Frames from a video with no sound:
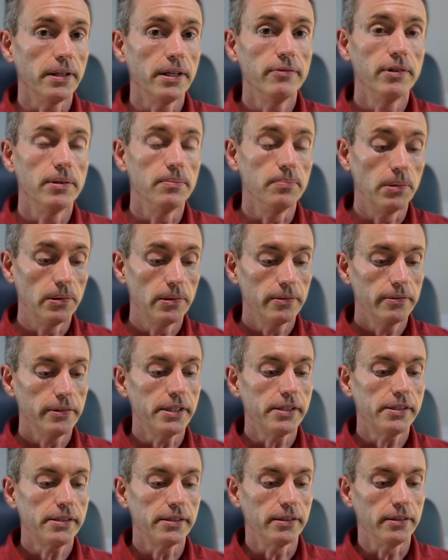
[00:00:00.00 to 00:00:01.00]
even more
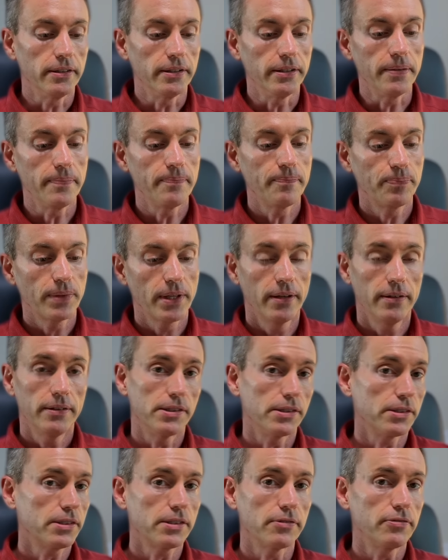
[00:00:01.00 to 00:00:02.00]
recently,
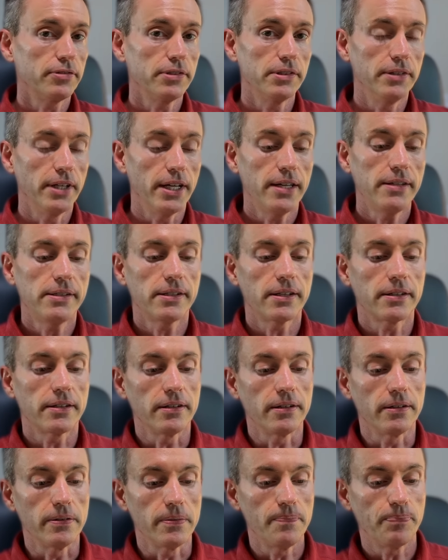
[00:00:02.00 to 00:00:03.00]
just a few days
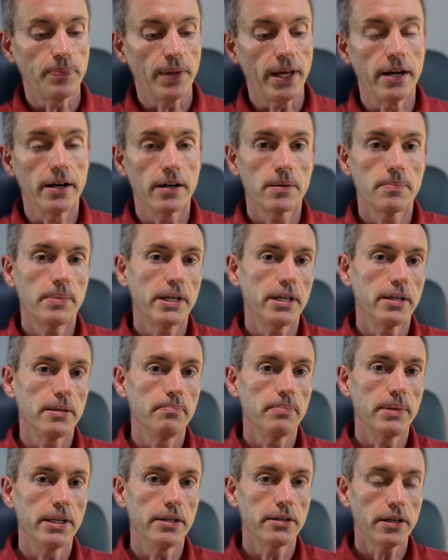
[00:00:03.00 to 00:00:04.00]
ago,
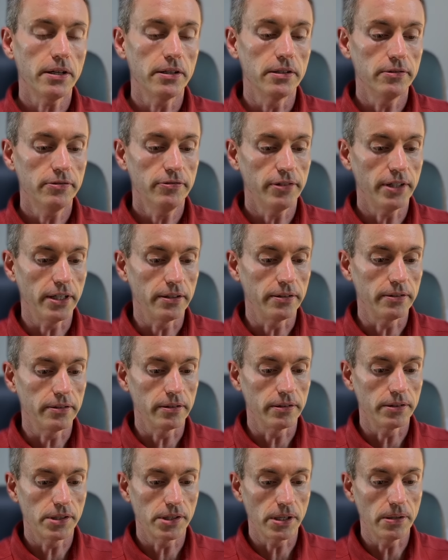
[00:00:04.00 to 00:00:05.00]
Airbnb
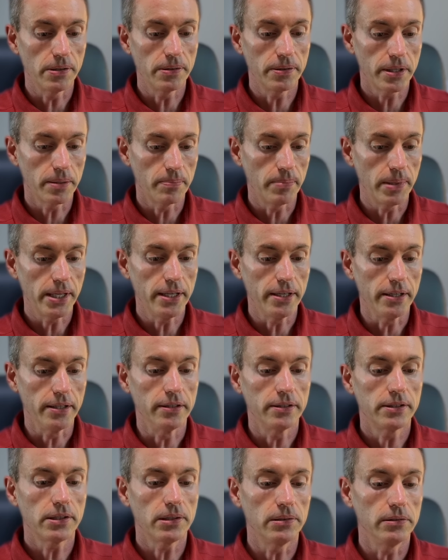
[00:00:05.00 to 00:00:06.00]
co-founder Joe Gebbia
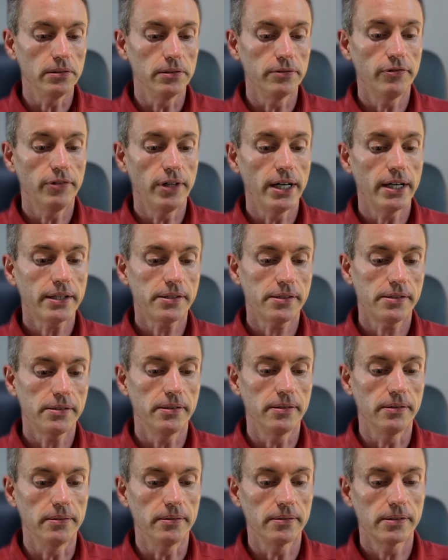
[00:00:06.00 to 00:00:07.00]
told Fox
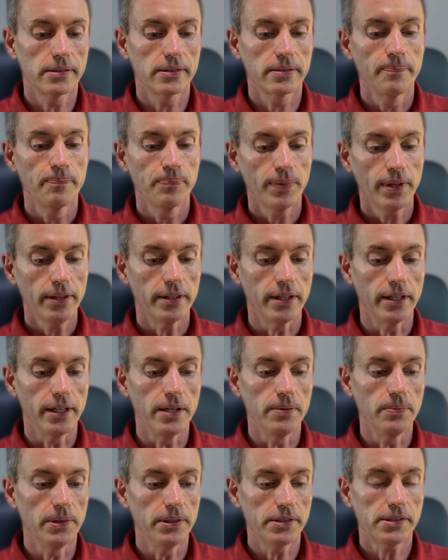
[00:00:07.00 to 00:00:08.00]
News that he
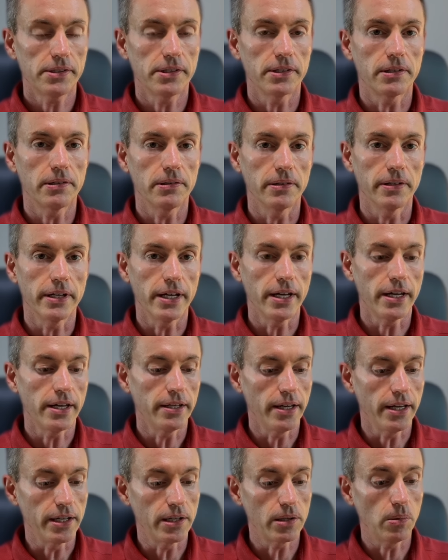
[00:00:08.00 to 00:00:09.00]
wants to create
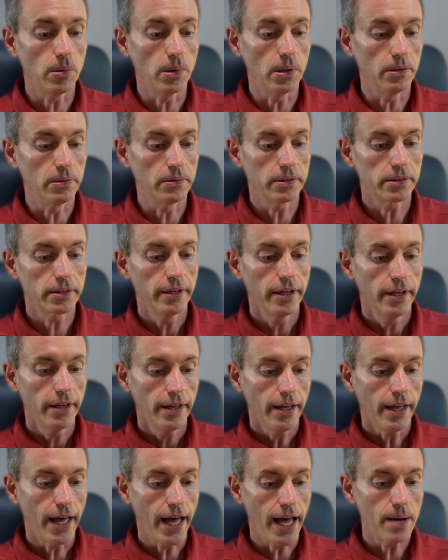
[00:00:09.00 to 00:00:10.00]
a, quote,
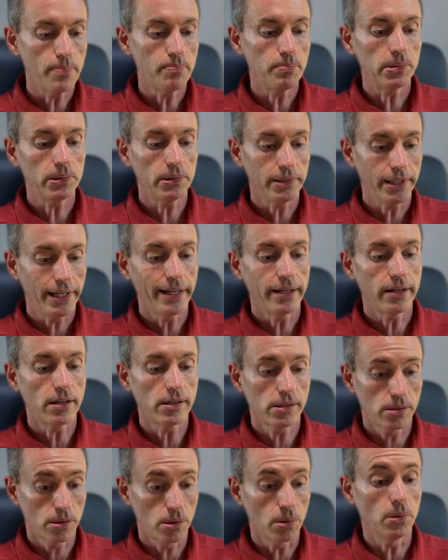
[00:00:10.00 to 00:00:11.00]
Apple-like
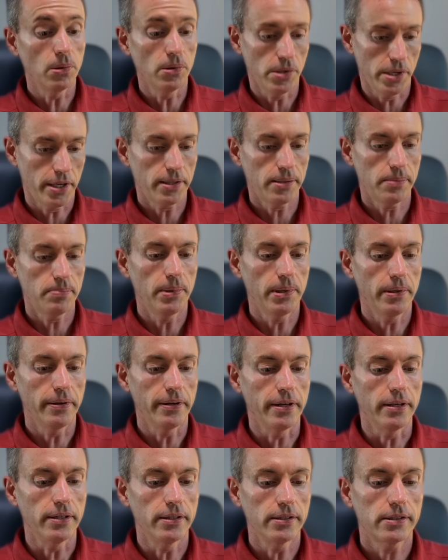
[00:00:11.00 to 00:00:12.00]
store
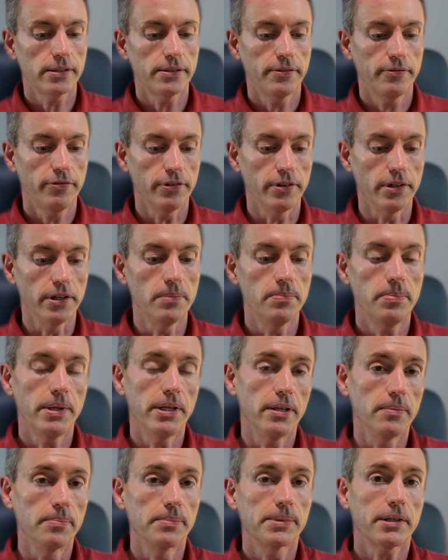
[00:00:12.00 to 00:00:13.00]
experience for
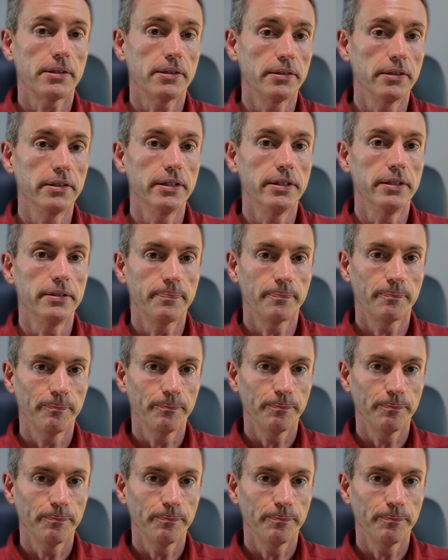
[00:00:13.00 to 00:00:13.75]
OPM's current